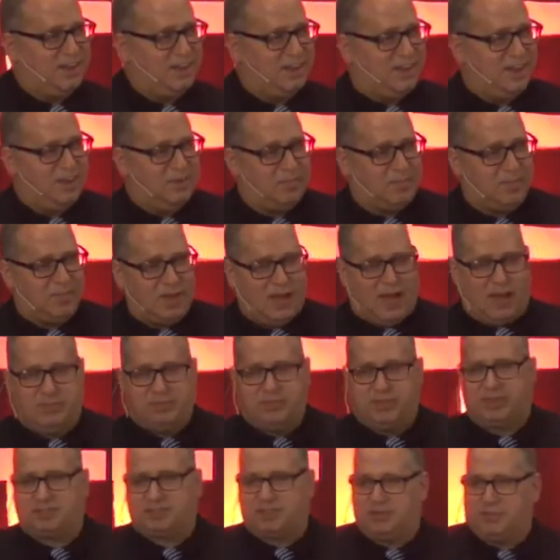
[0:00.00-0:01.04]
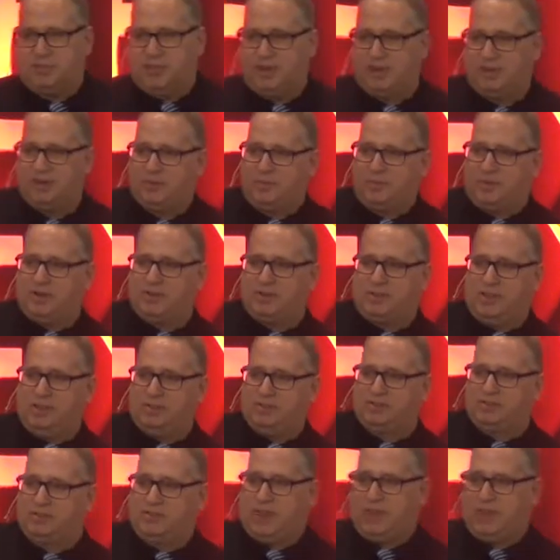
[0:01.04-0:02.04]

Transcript: Objects in mirror appear closer